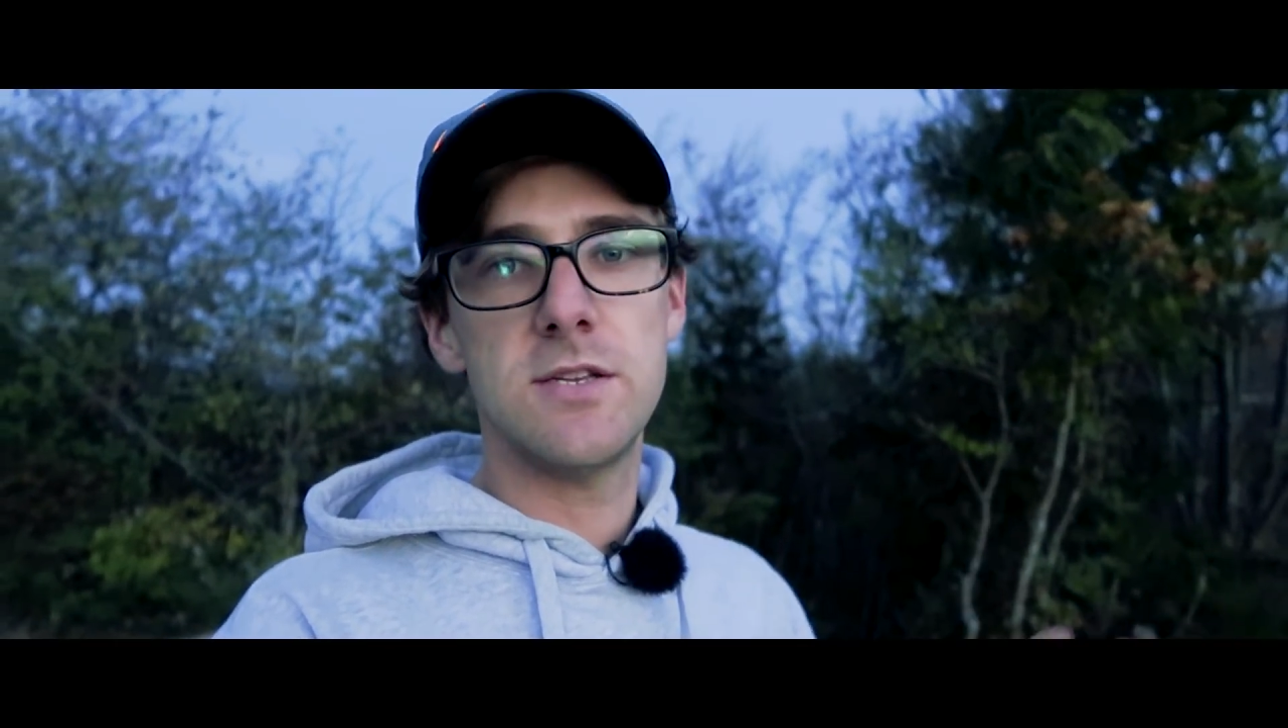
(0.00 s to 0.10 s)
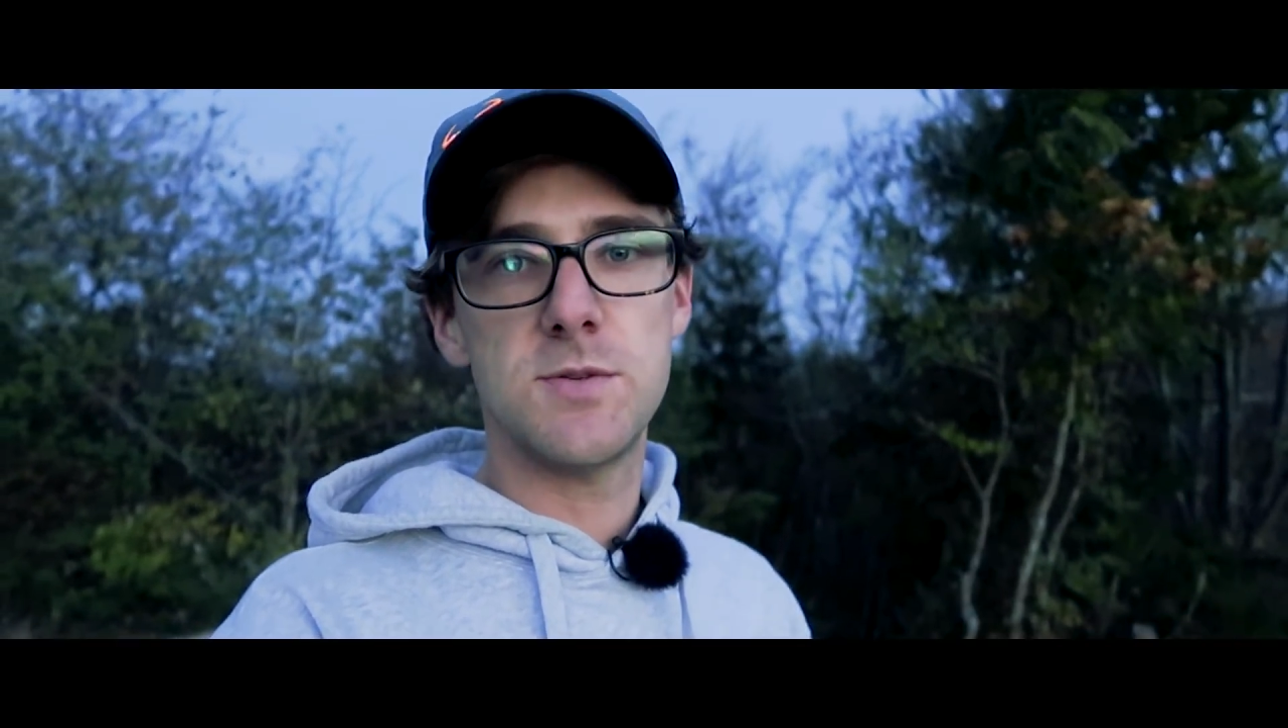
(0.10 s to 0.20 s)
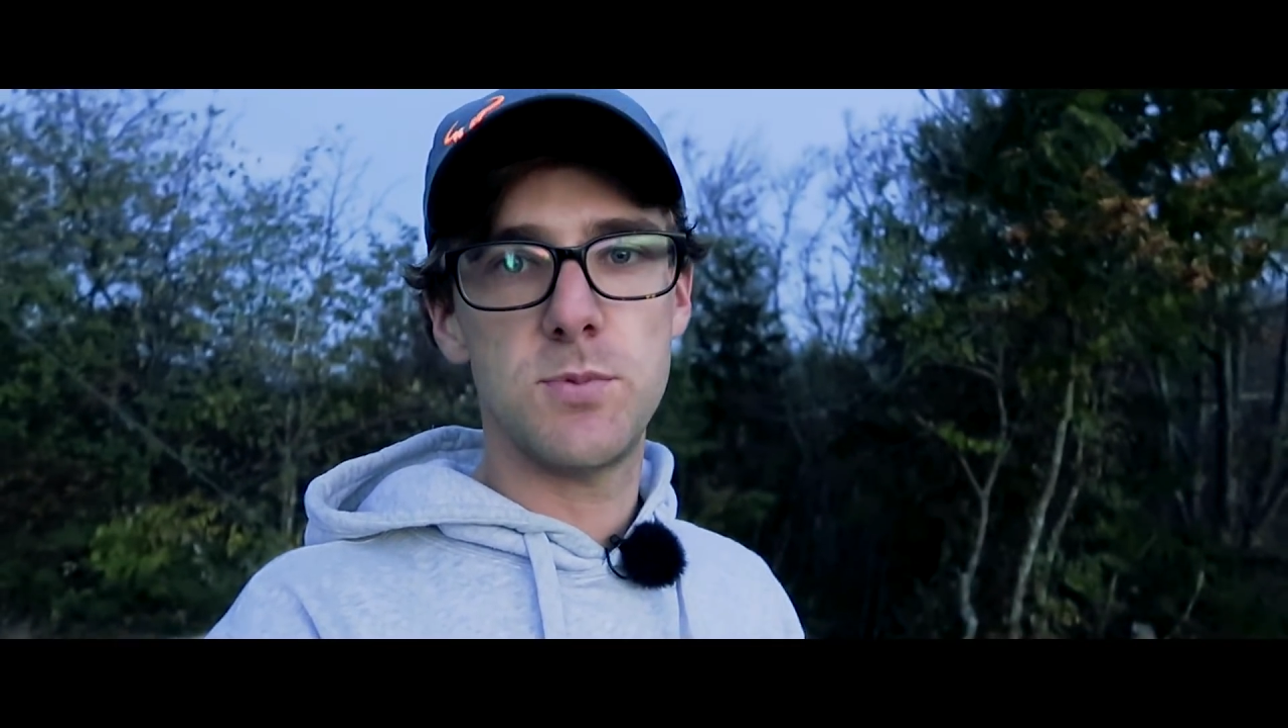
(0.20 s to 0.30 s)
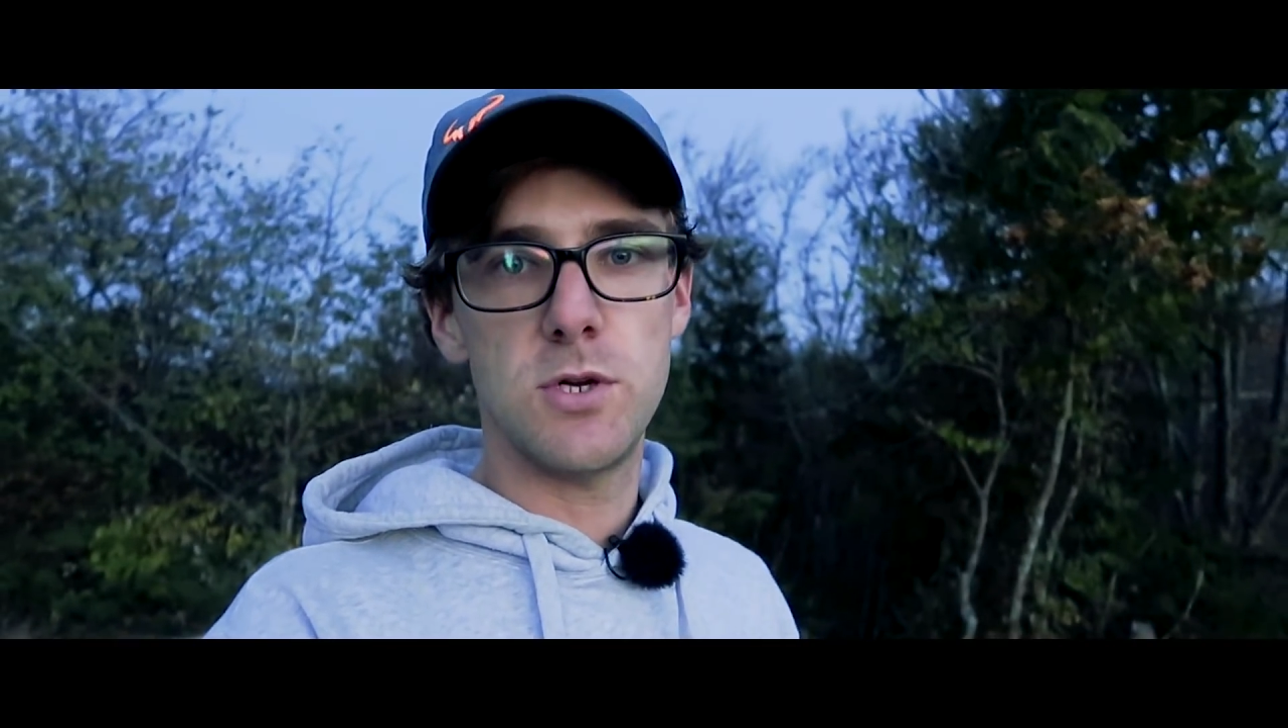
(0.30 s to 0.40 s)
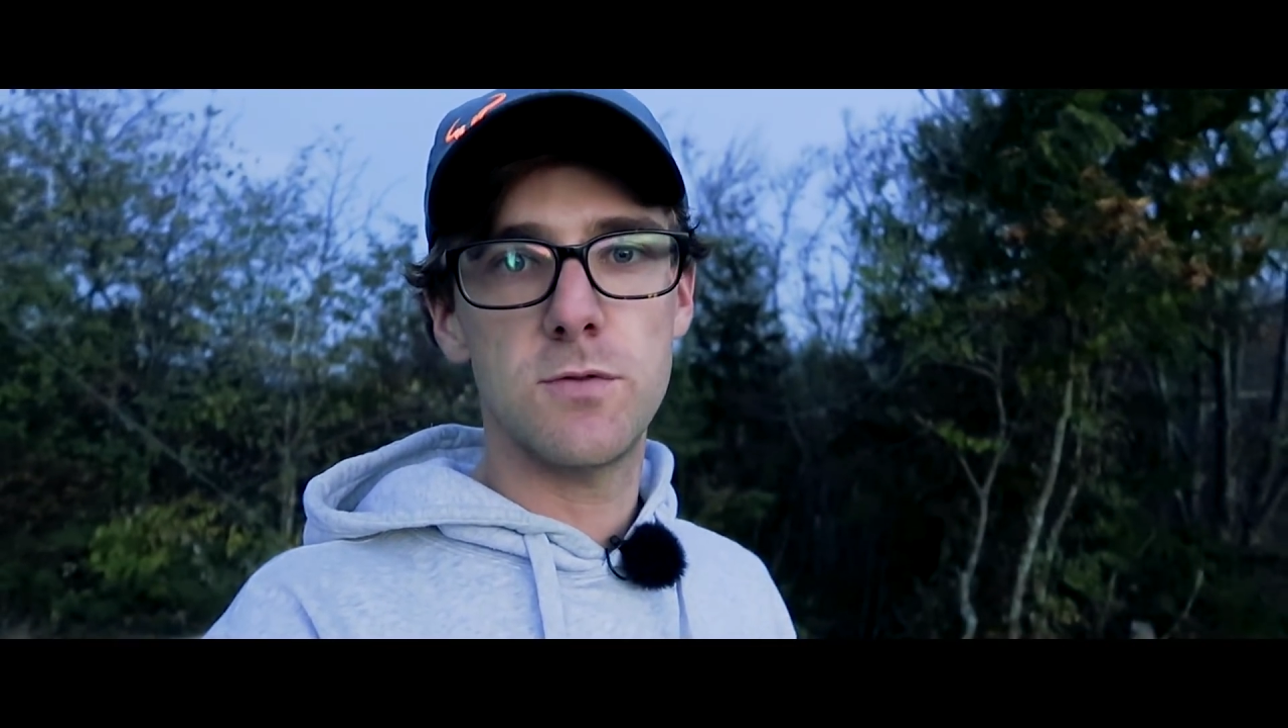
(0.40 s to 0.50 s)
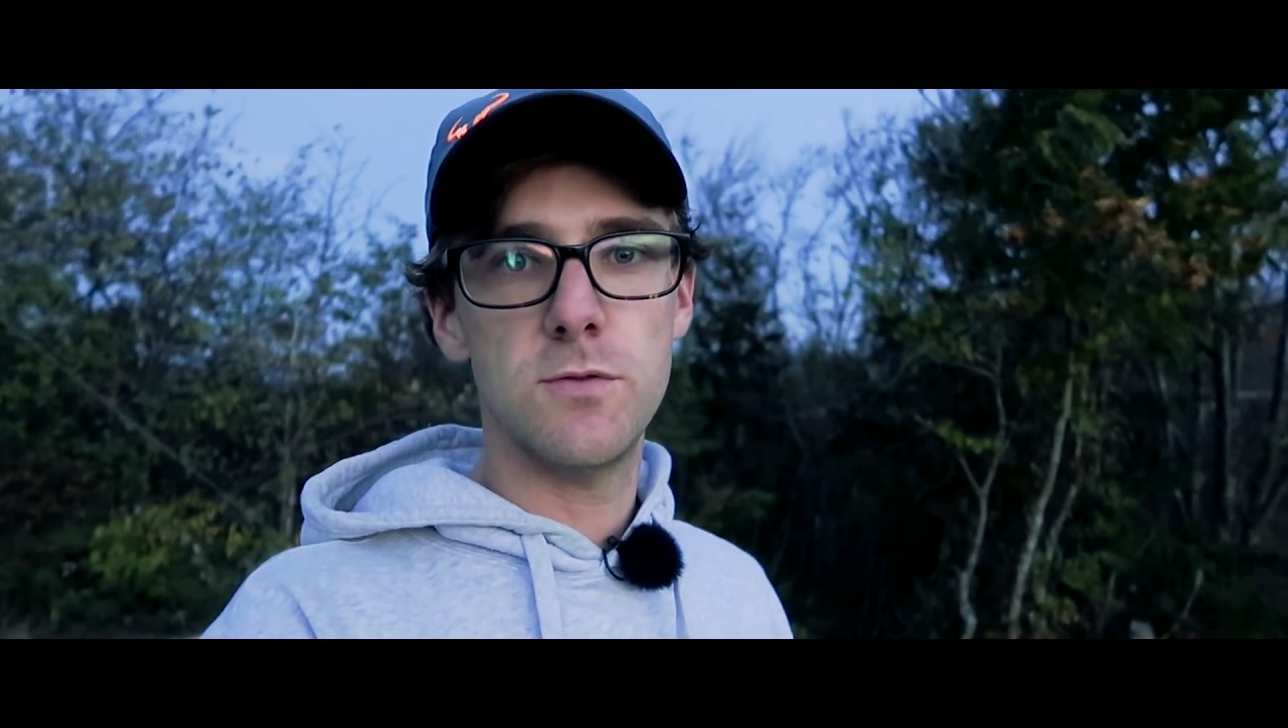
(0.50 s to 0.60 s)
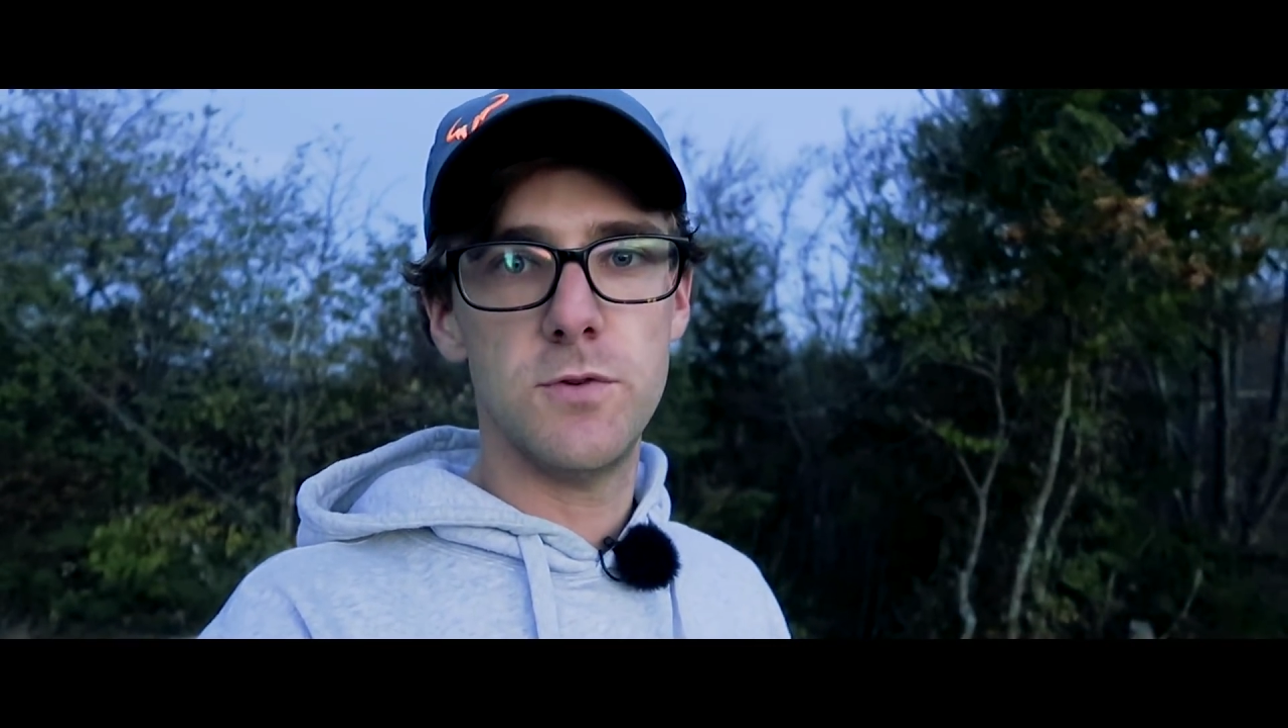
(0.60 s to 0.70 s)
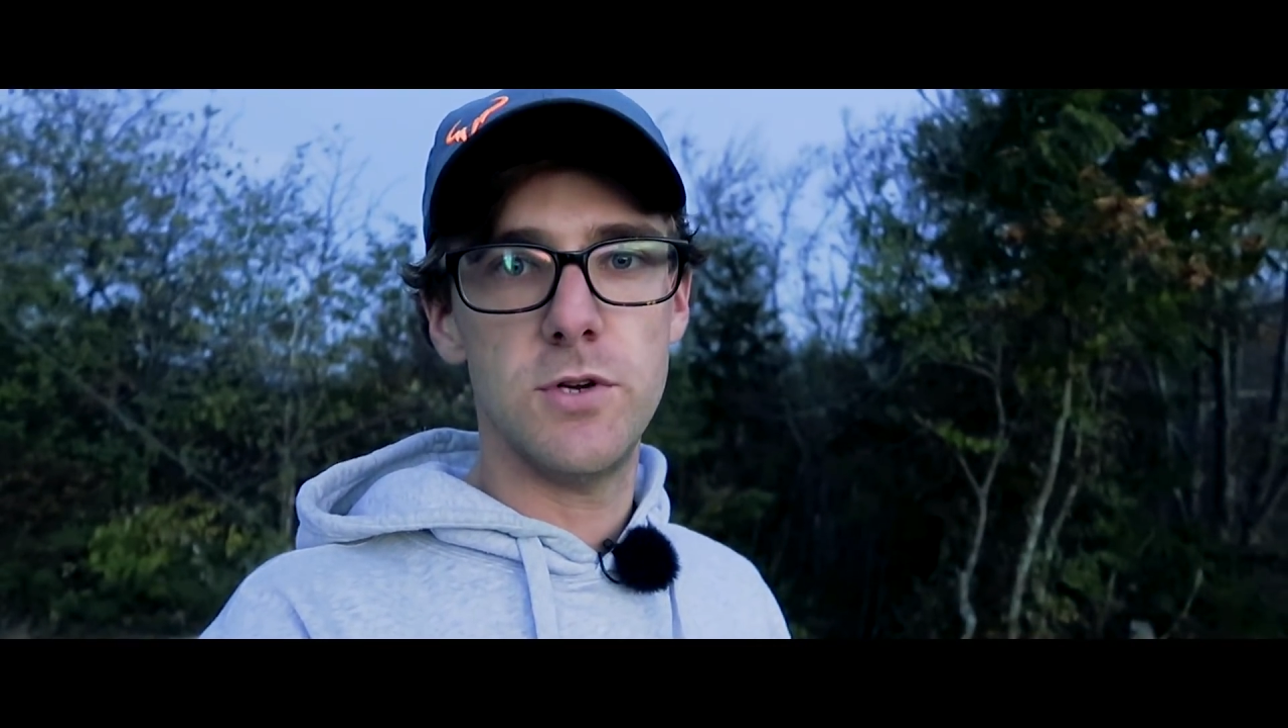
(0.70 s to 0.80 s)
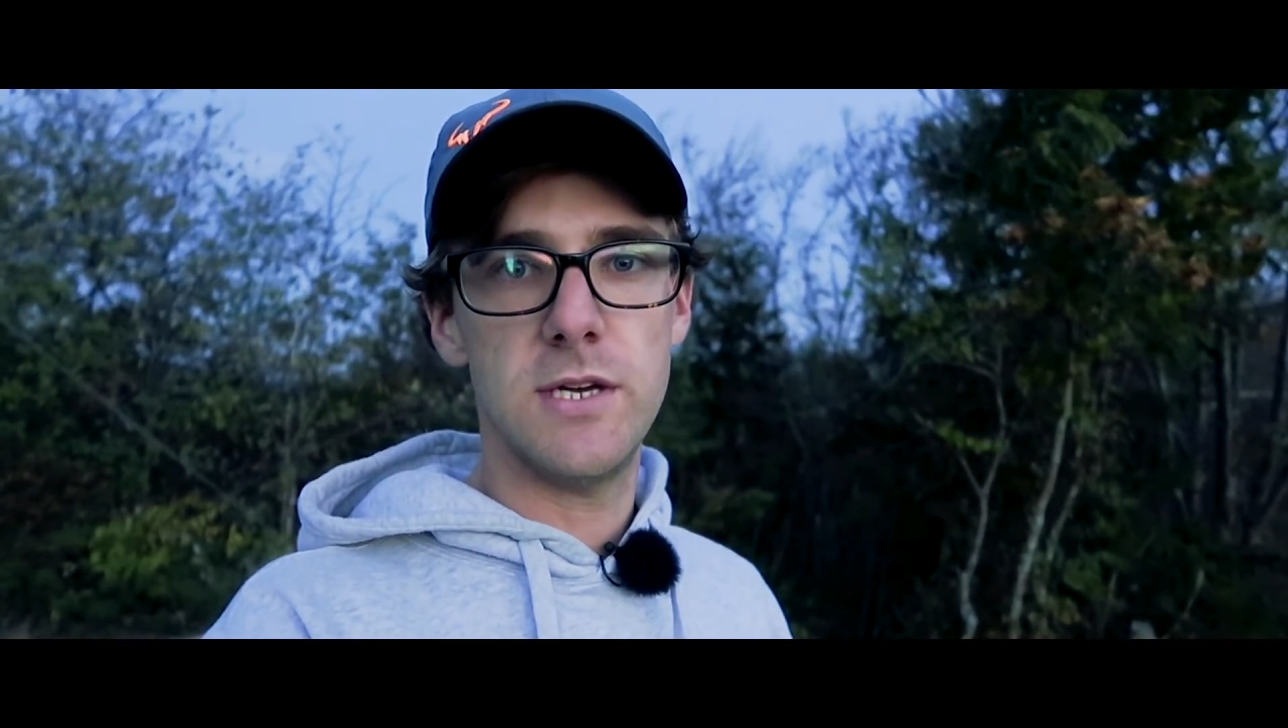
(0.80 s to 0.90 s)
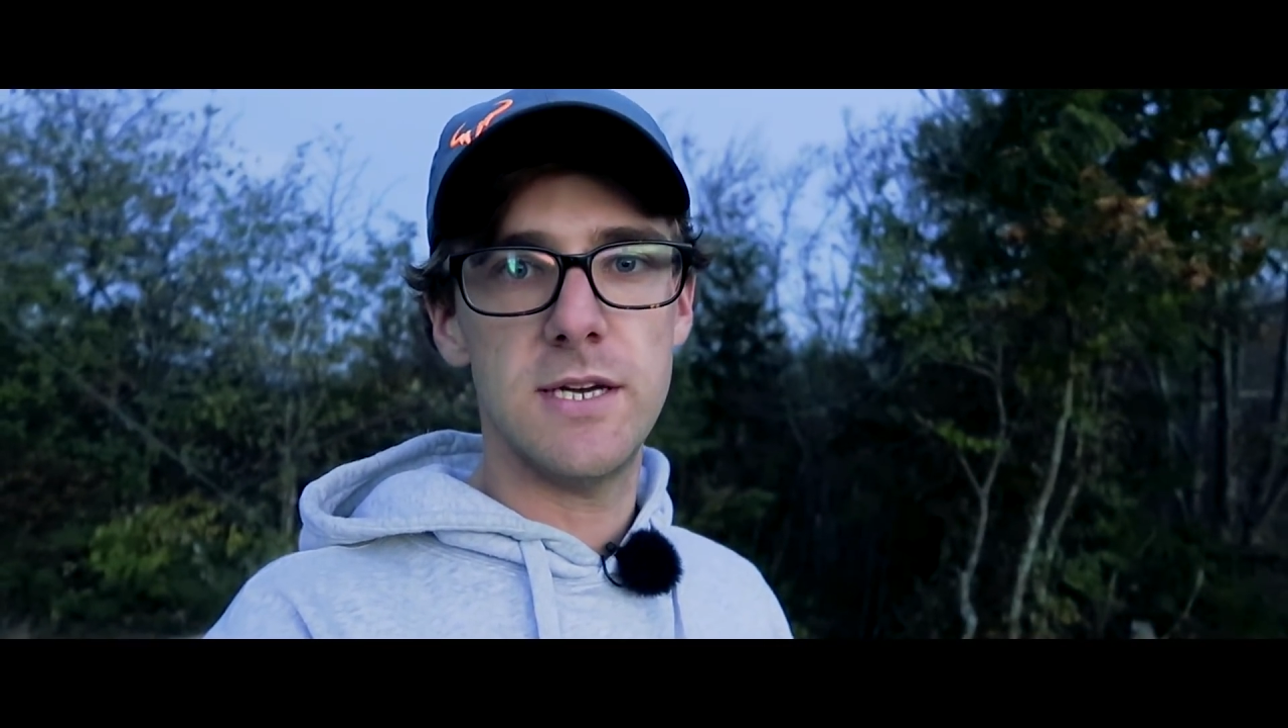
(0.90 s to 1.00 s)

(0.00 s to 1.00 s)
this beautiful view